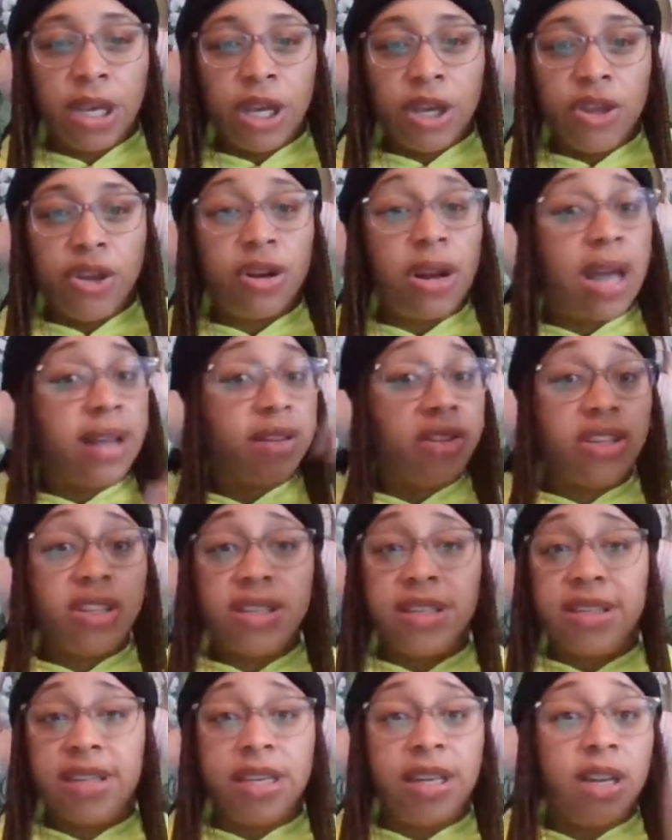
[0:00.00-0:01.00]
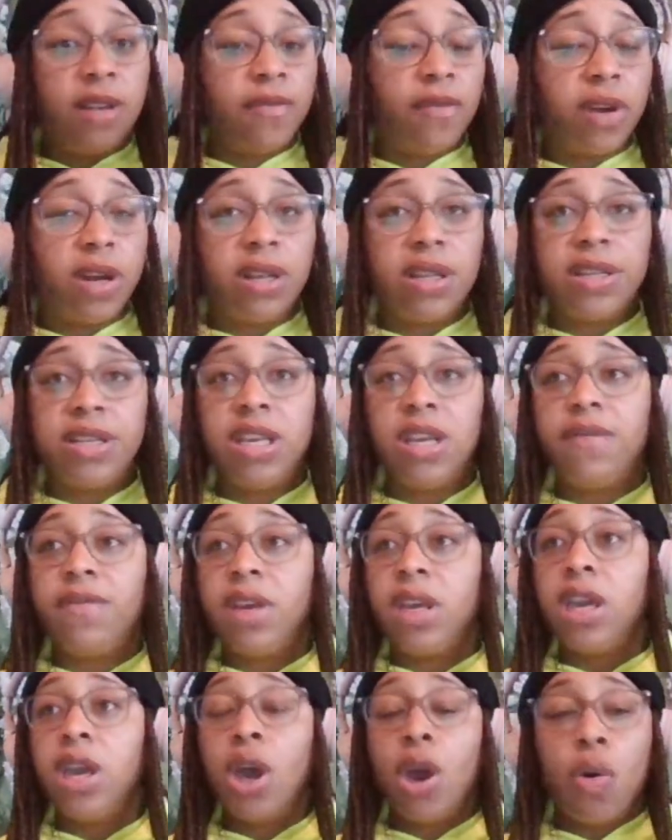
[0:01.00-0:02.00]
You're not just sitting in front of the
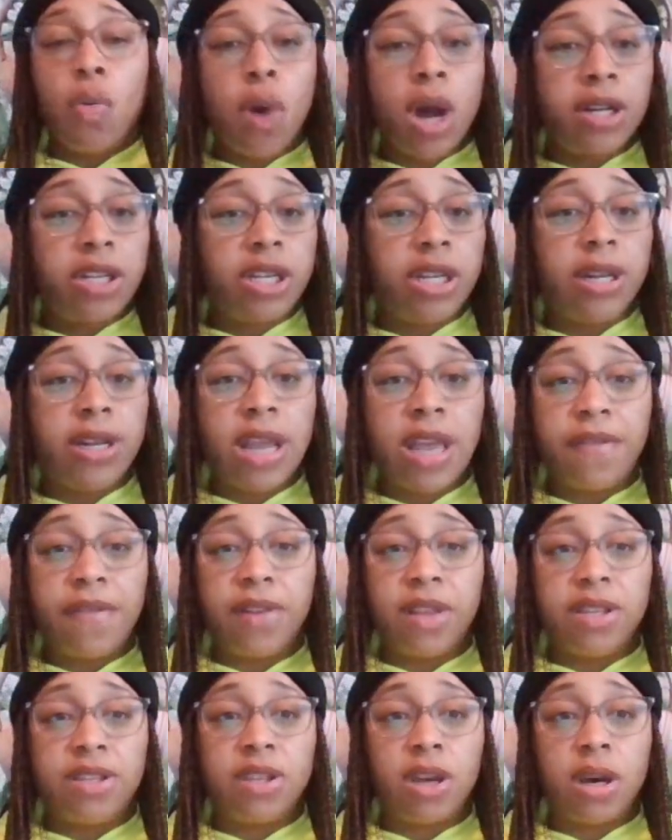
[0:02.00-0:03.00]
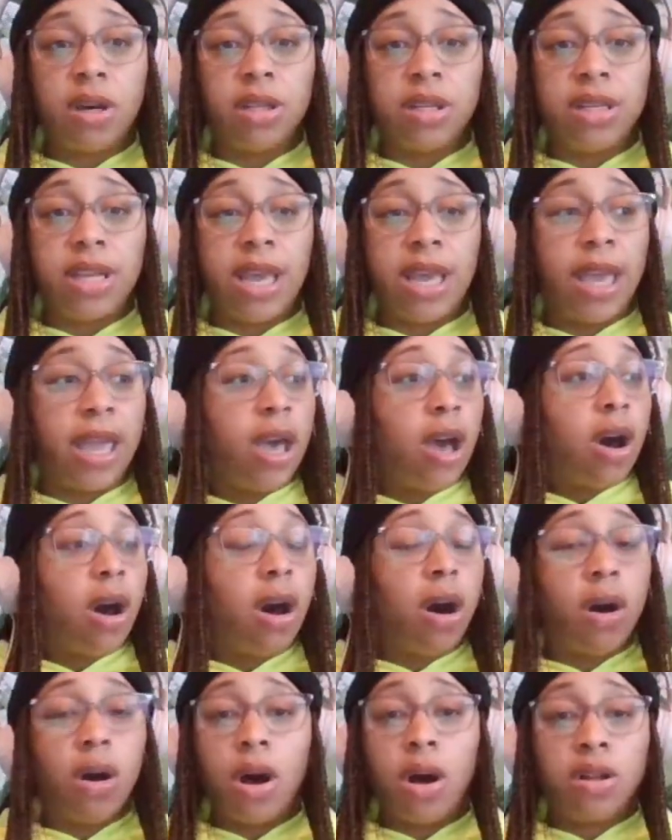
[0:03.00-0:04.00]
TV watching Netflix all the day,
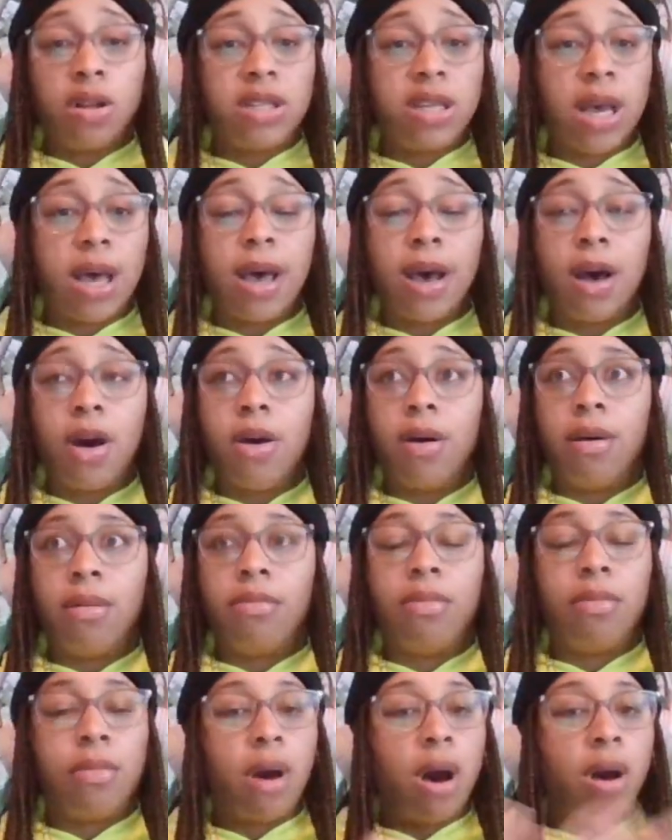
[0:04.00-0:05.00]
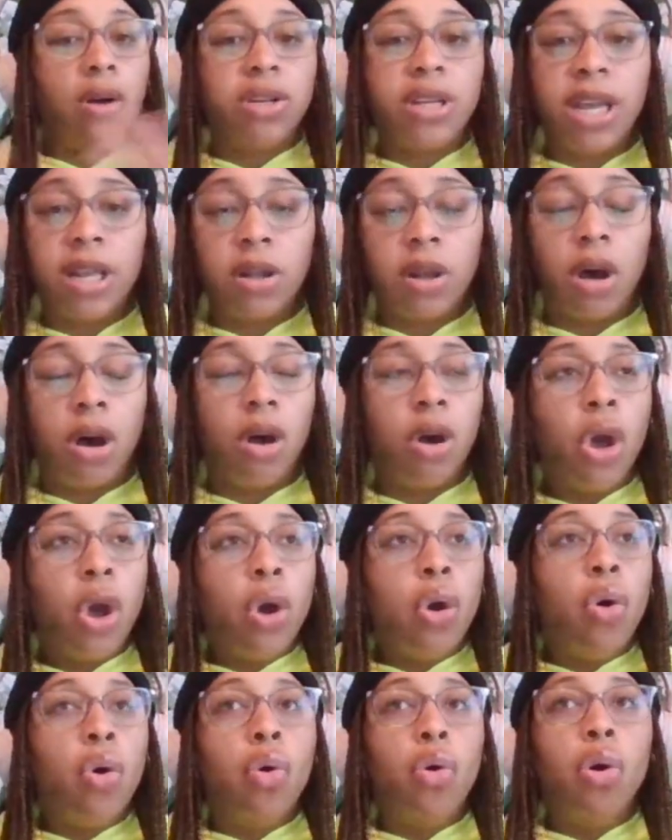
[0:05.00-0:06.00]
all time, all day long,
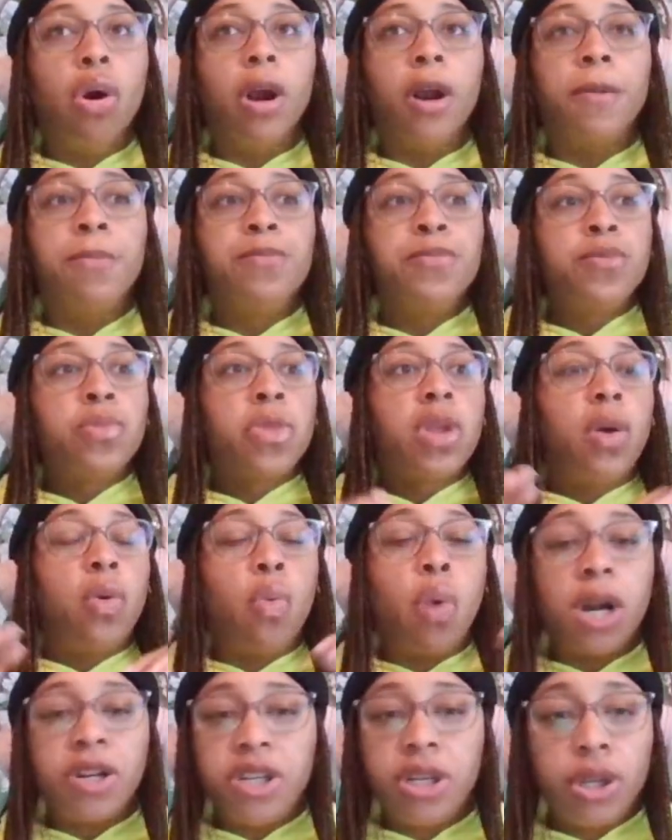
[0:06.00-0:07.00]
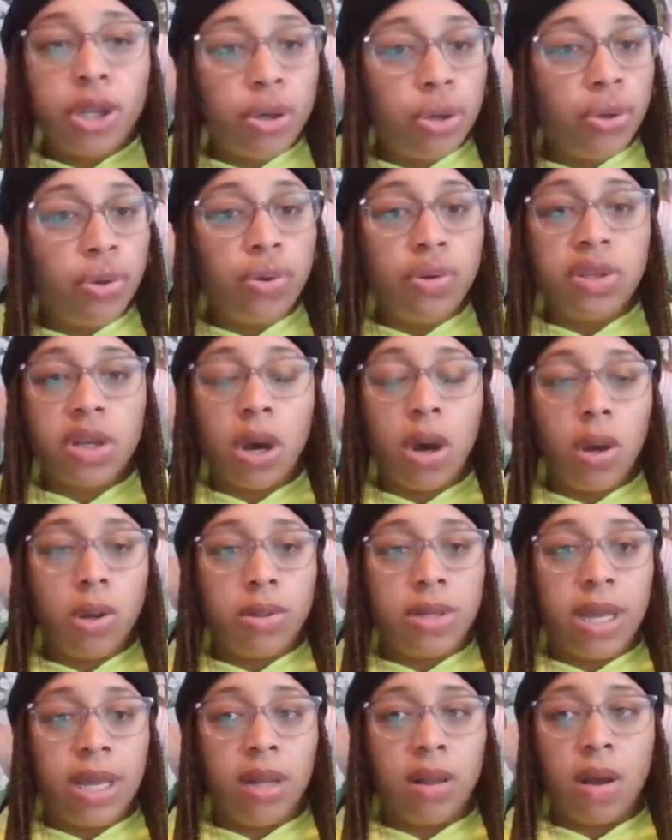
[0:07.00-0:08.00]
or watching the news all
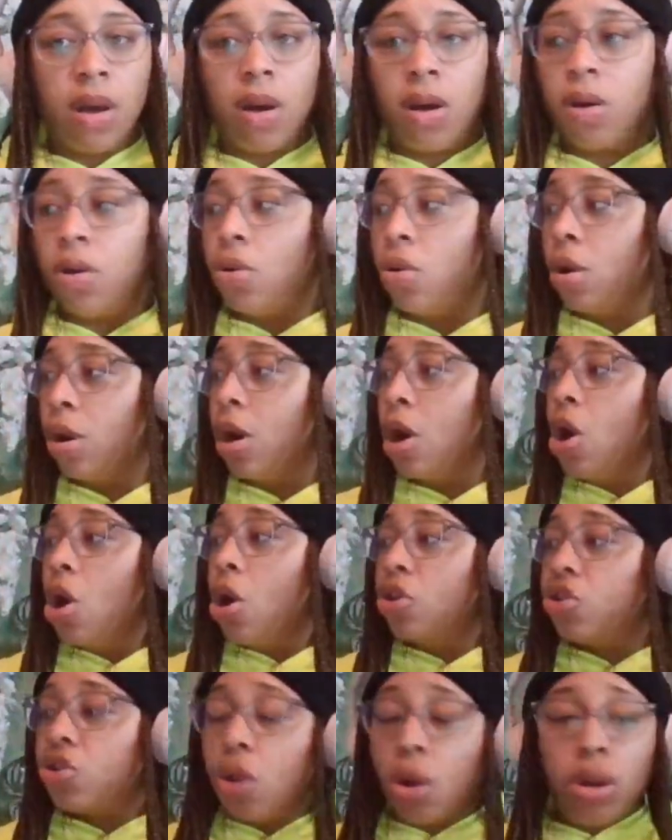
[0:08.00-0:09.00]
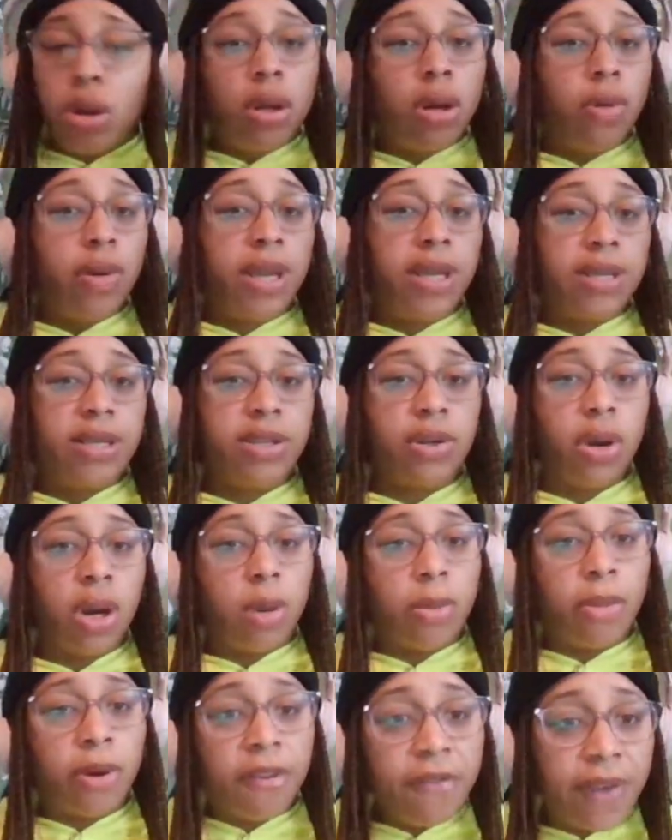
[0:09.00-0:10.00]
day long, or scrolling on
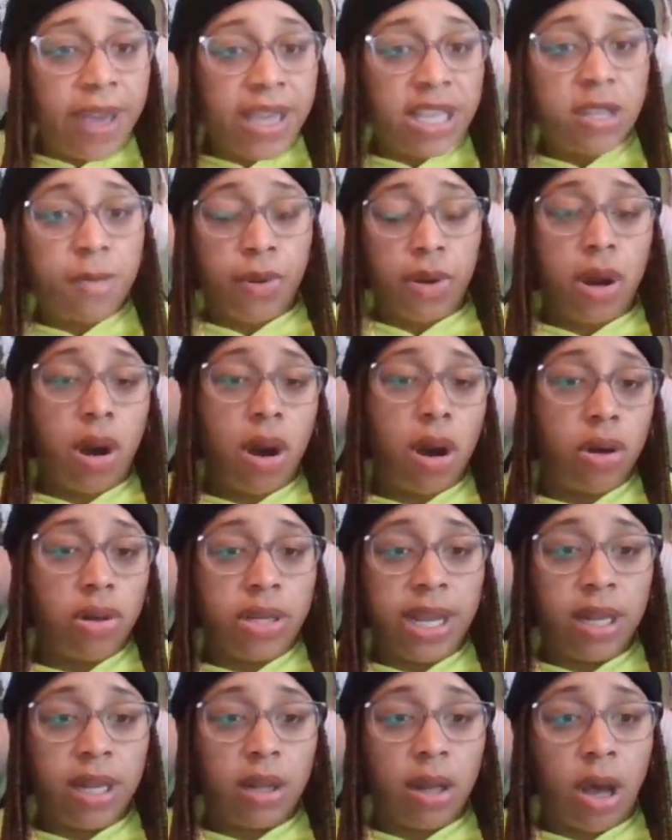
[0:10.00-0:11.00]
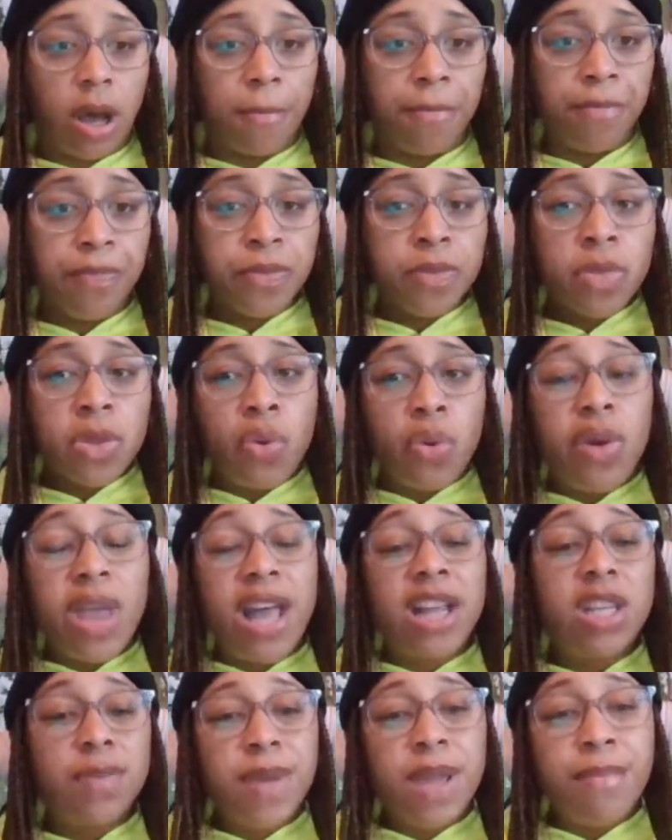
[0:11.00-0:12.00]
Instagram or Facebook all day long. We
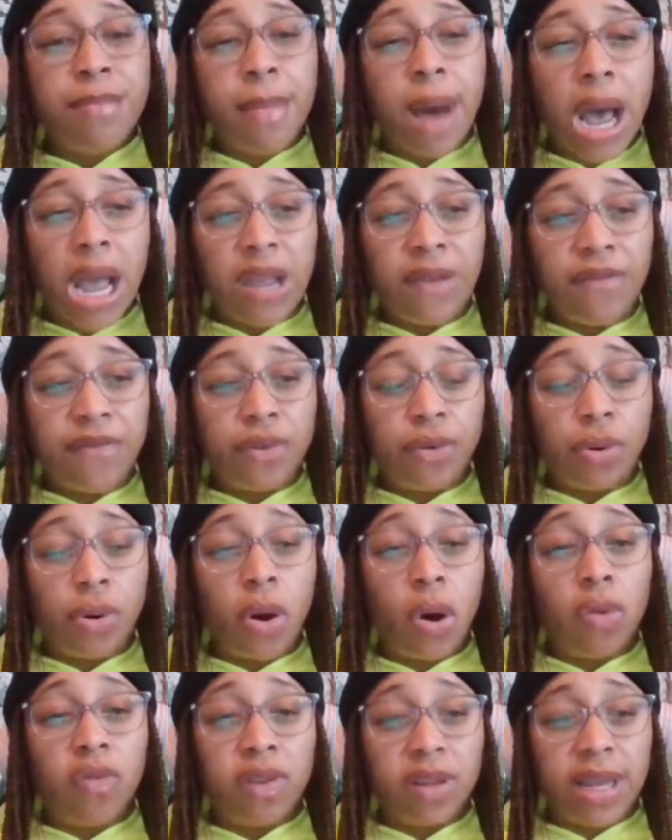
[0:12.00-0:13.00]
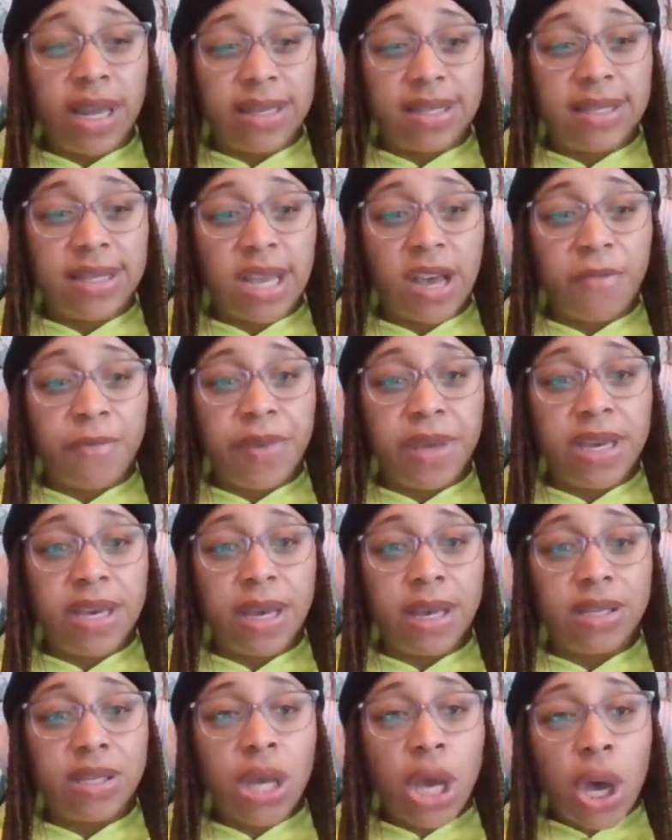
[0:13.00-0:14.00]
have to be mindful over that stuff
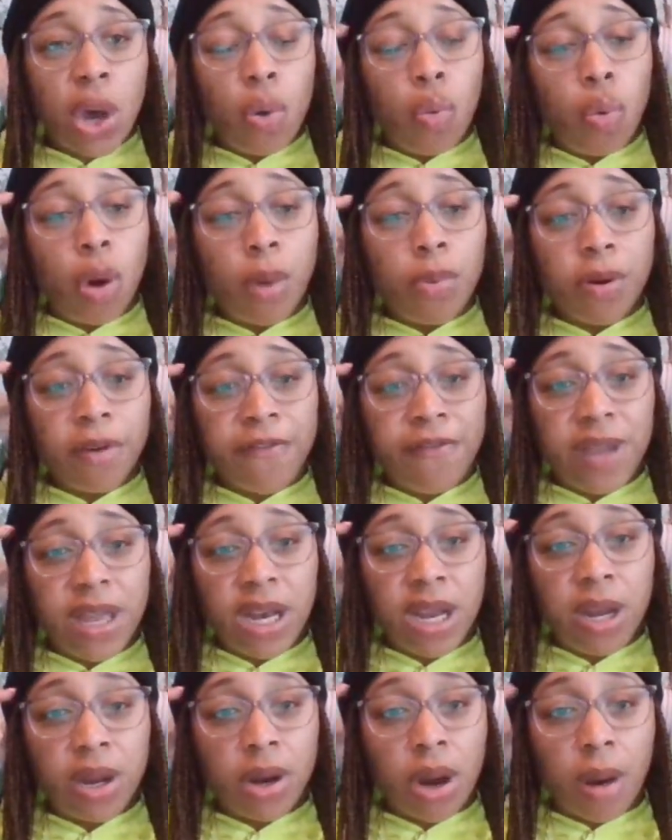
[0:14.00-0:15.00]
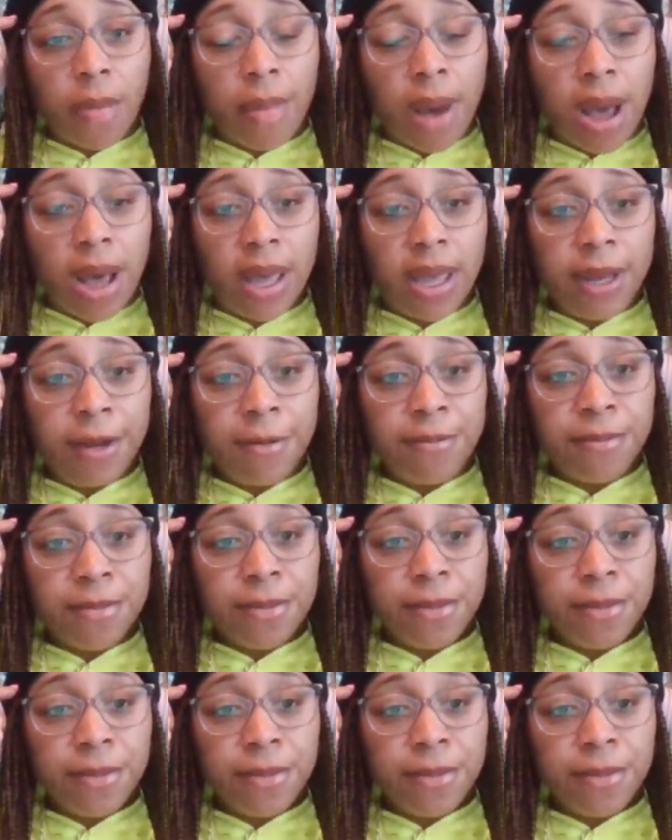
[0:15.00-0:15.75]
because what we're feeding in our mind